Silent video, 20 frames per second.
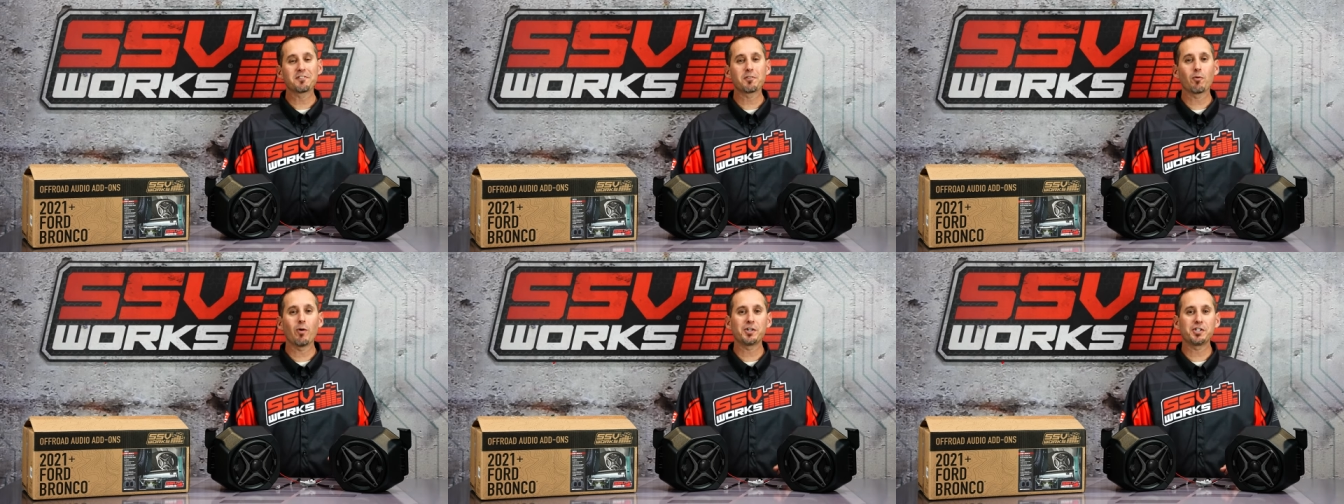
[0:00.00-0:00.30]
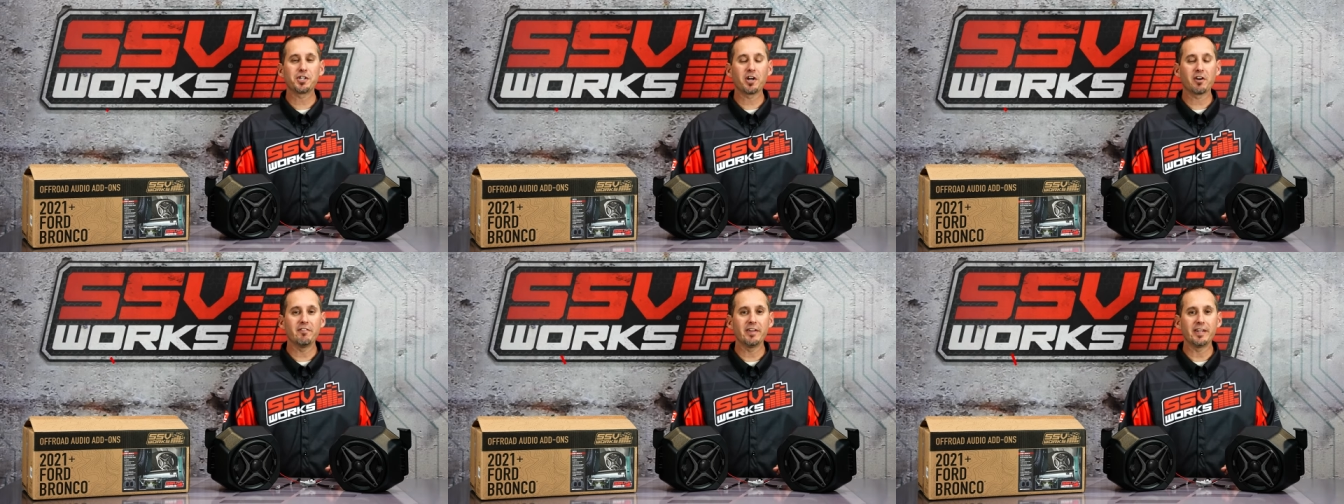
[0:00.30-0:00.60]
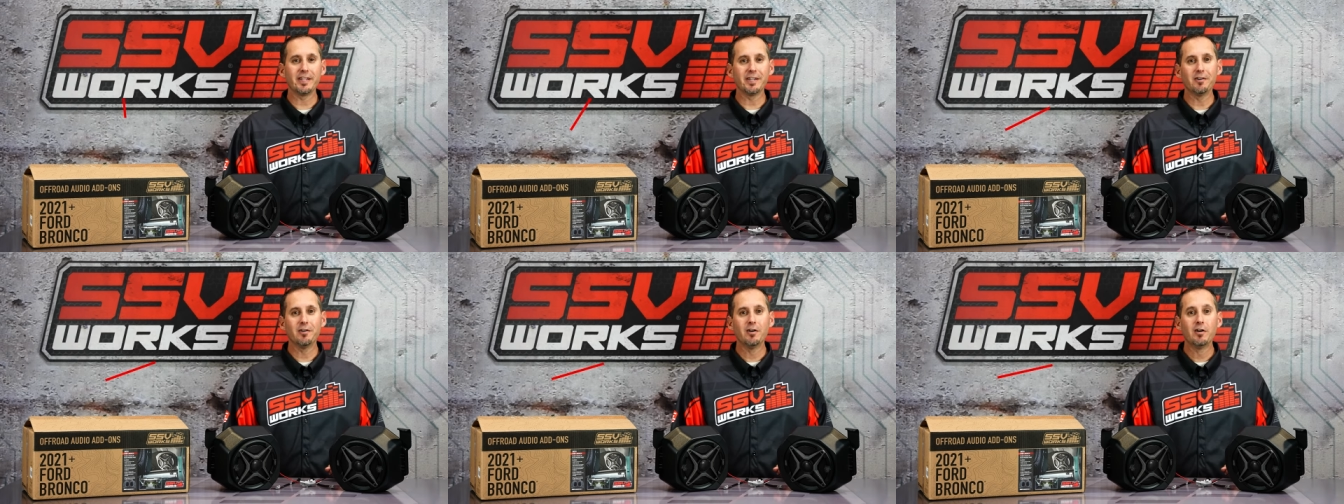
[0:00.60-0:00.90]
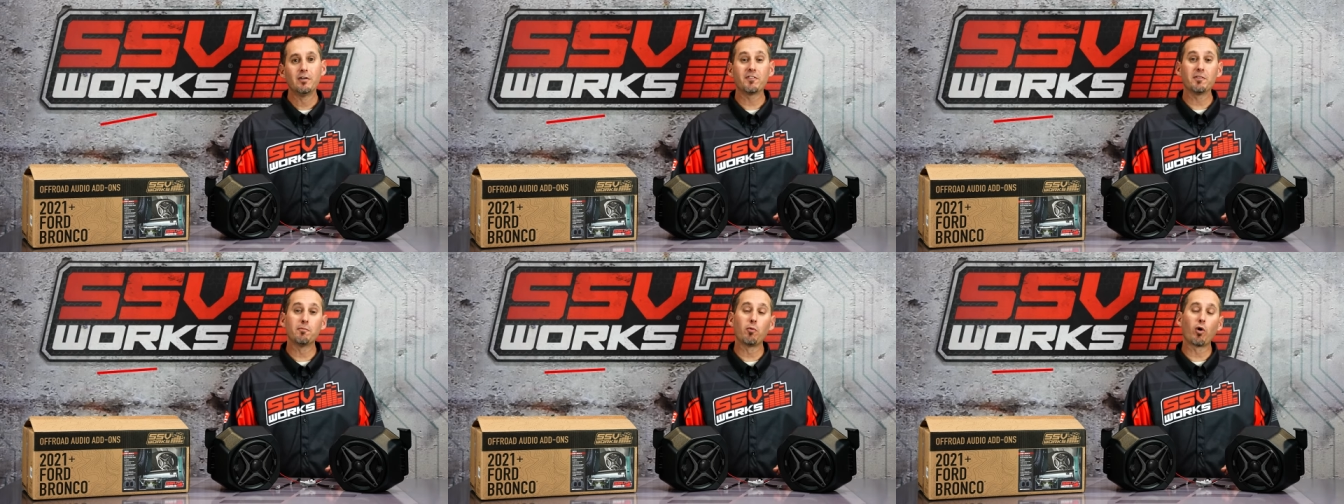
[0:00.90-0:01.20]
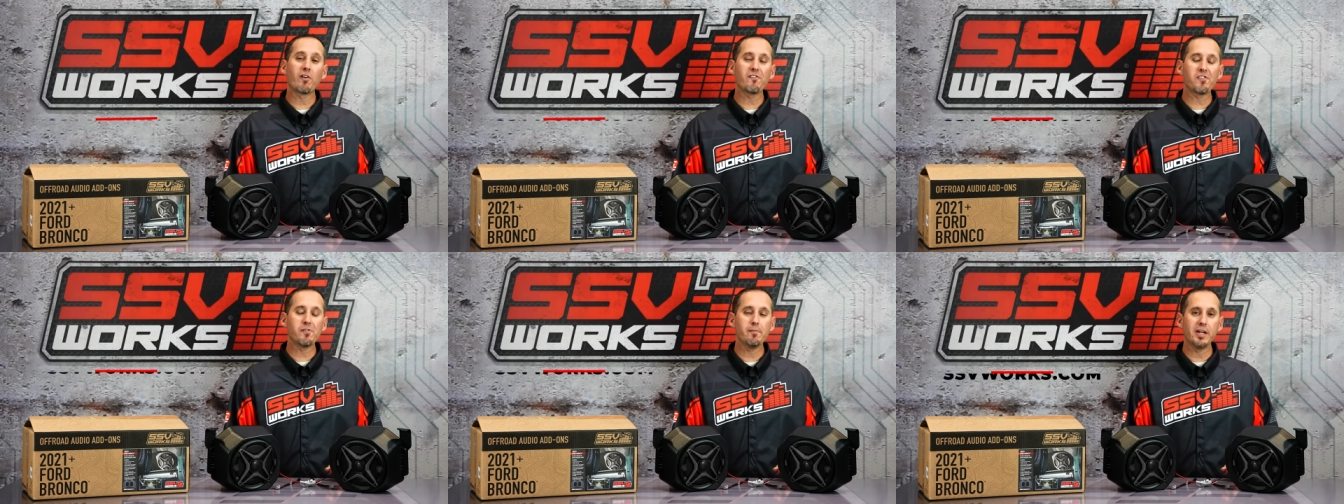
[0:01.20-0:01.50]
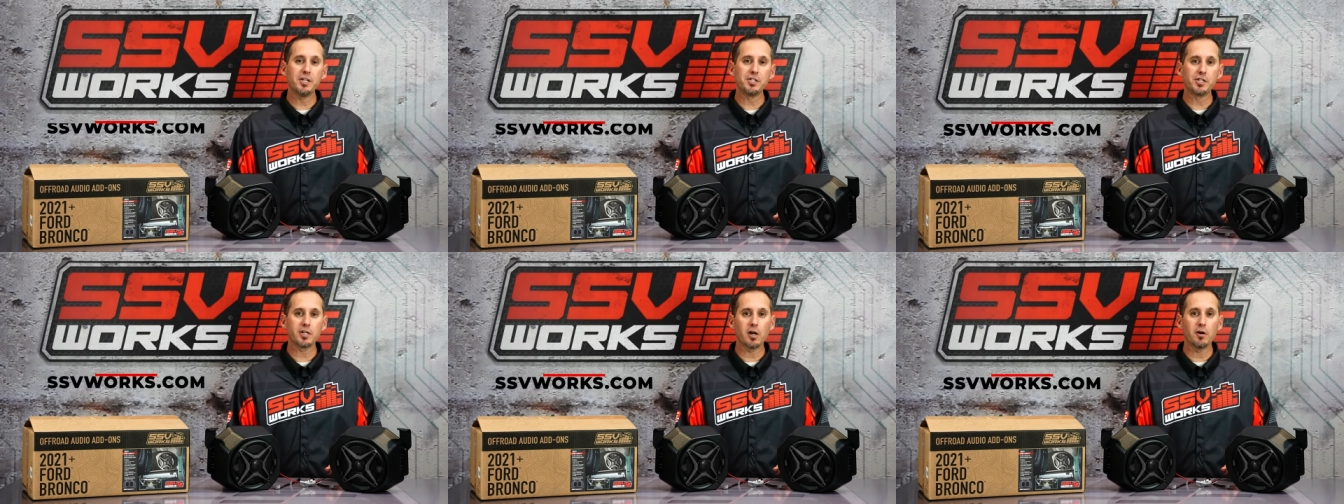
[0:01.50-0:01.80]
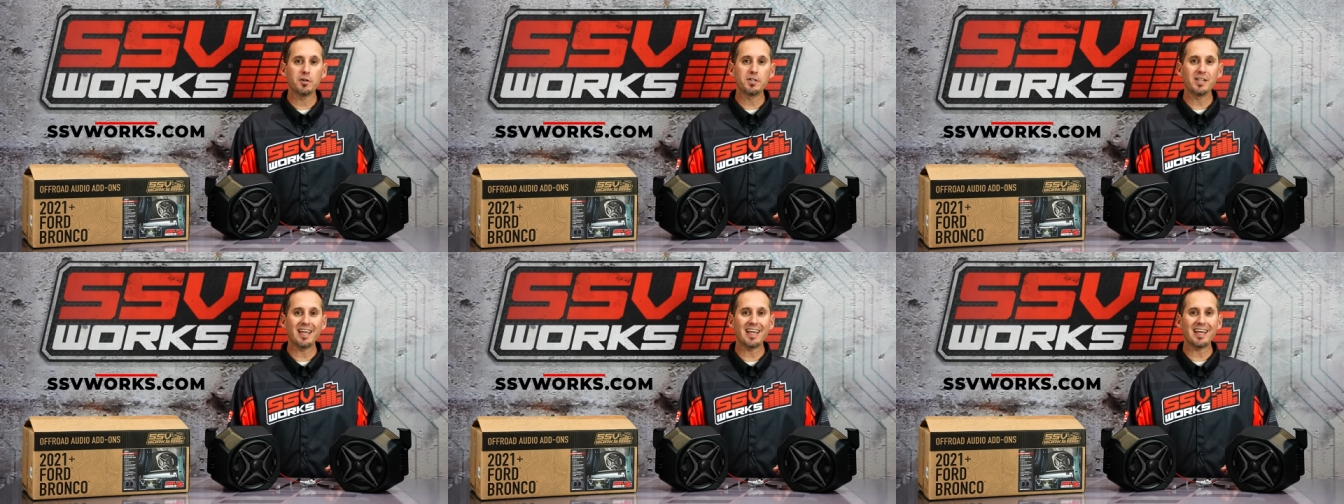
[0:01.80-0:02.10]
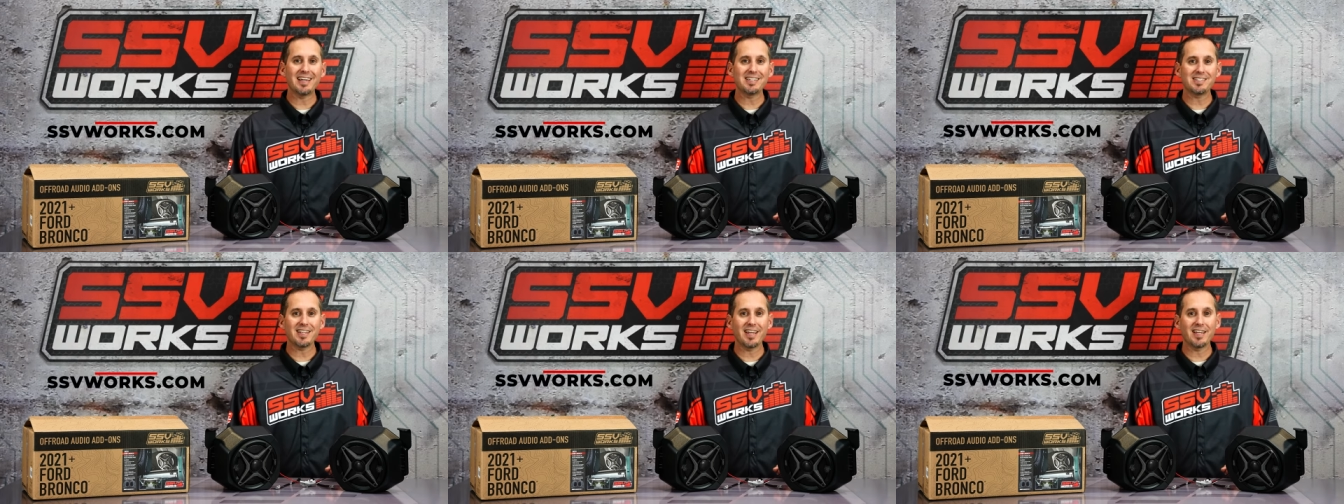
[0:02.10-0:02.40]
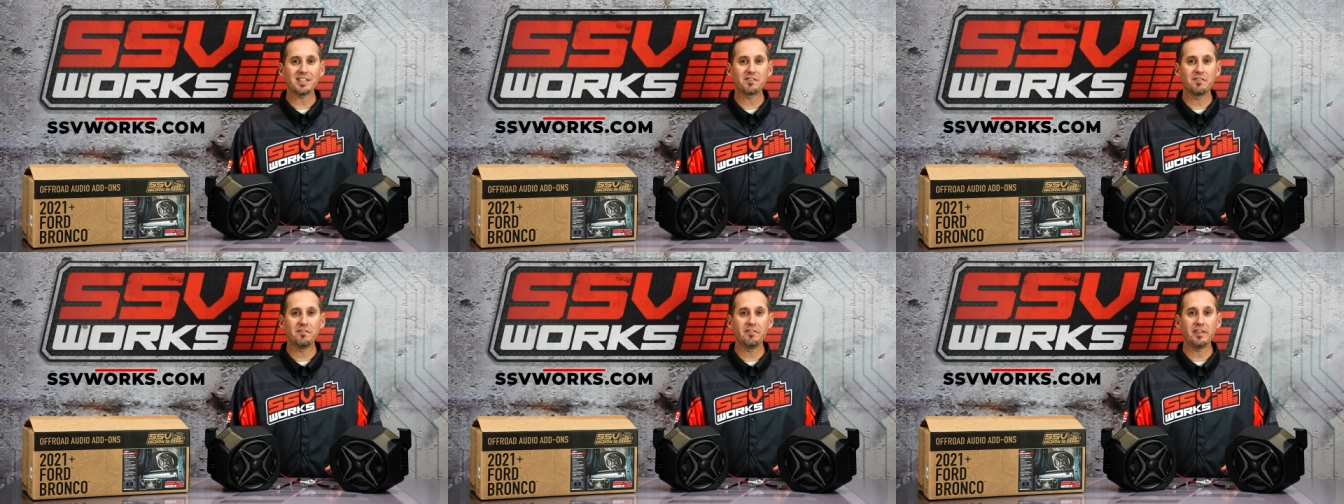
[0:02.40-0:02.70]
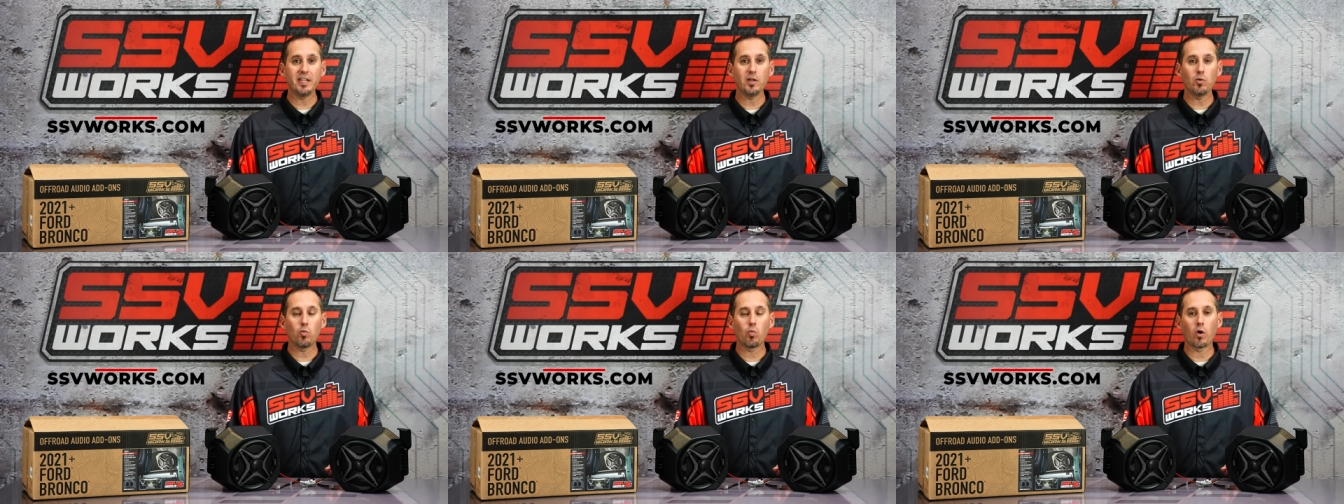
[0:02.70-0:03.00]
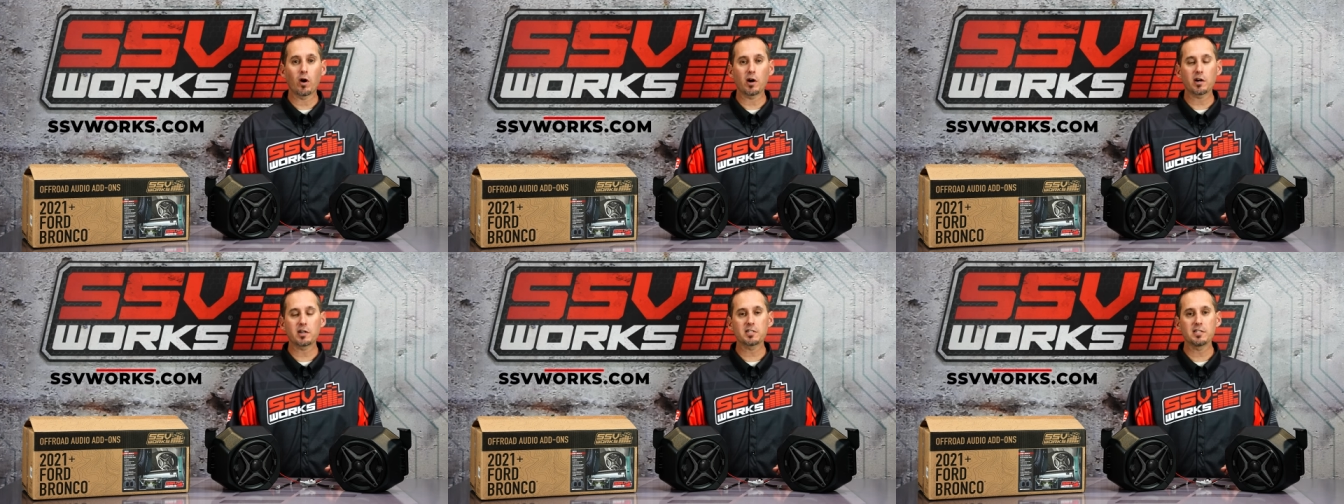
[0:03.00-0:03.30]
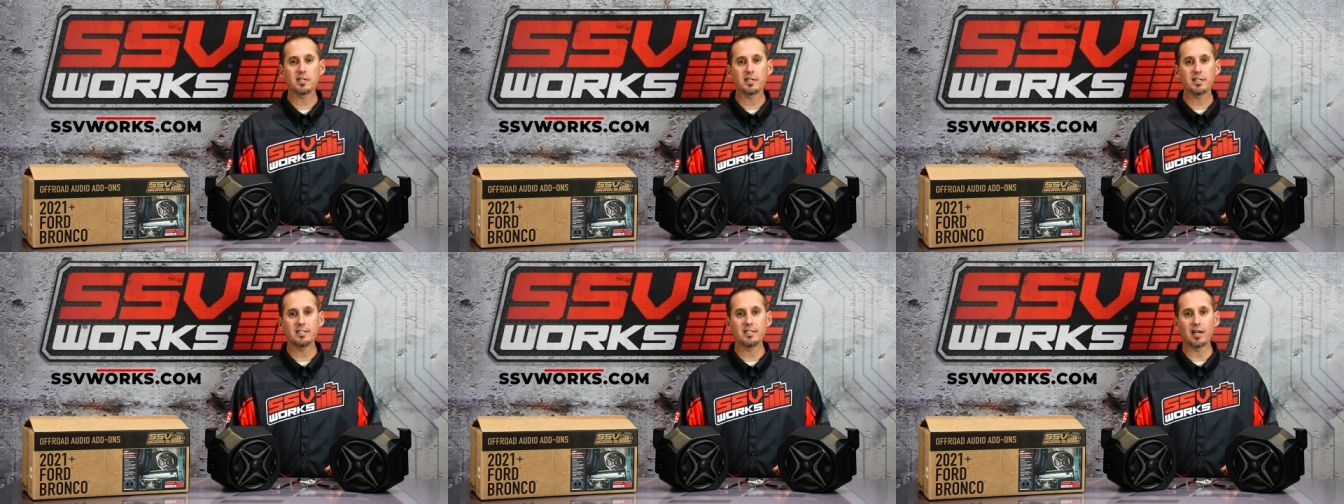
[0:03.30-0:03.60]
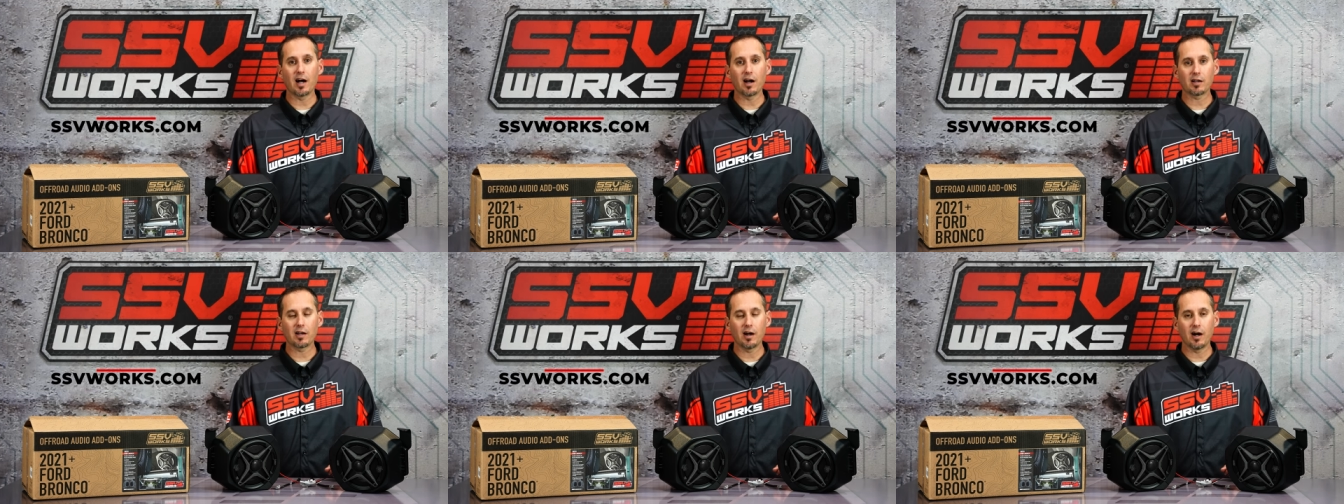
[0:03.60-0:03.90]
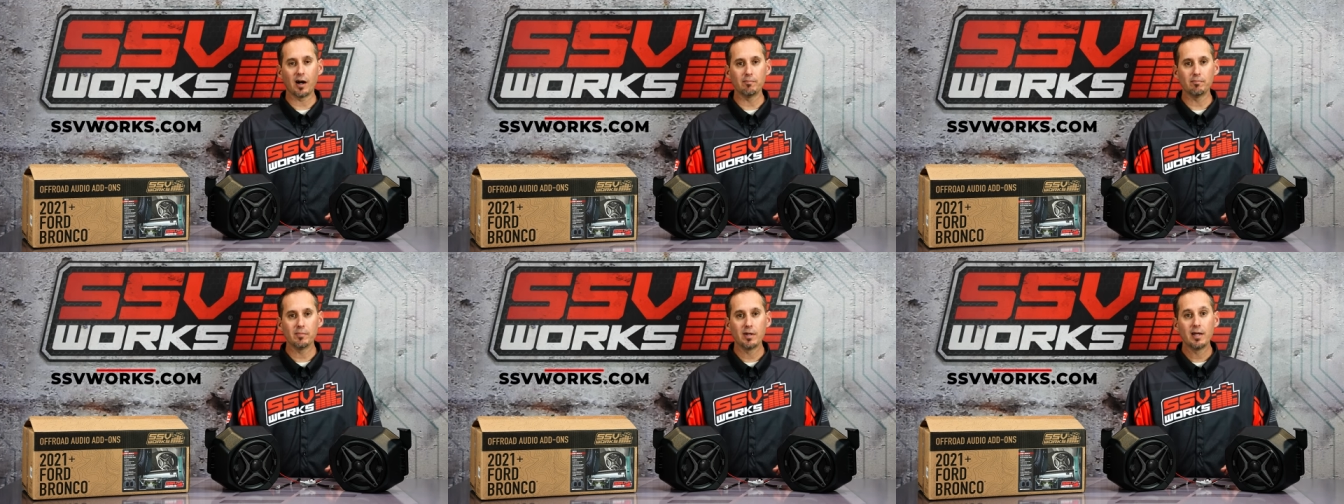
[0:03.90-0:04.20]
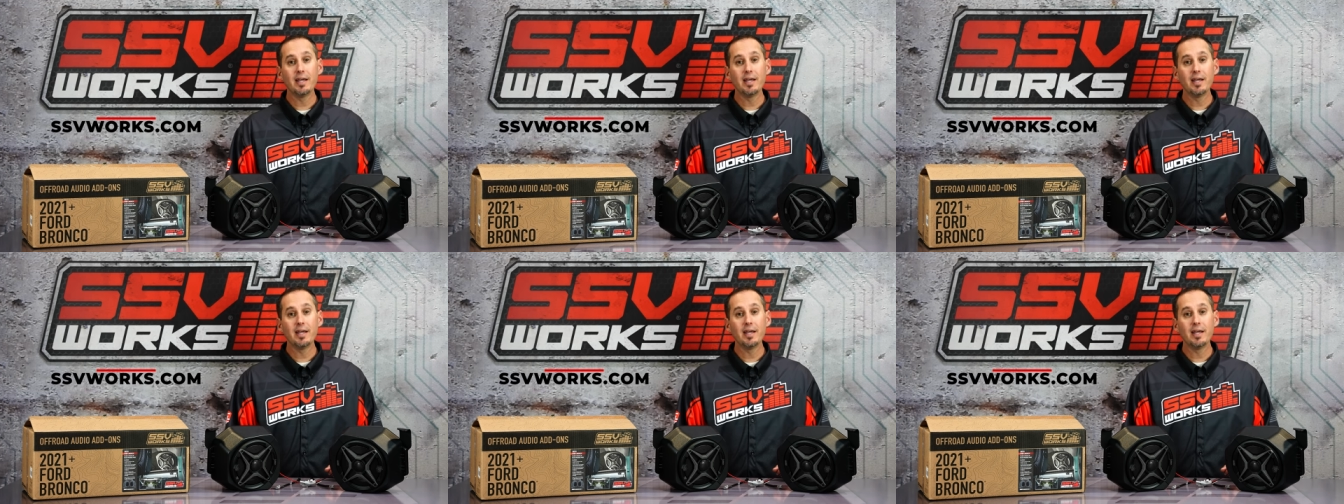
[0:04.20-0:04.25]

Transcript: for watching our video. For more information, go to S S V works dot com.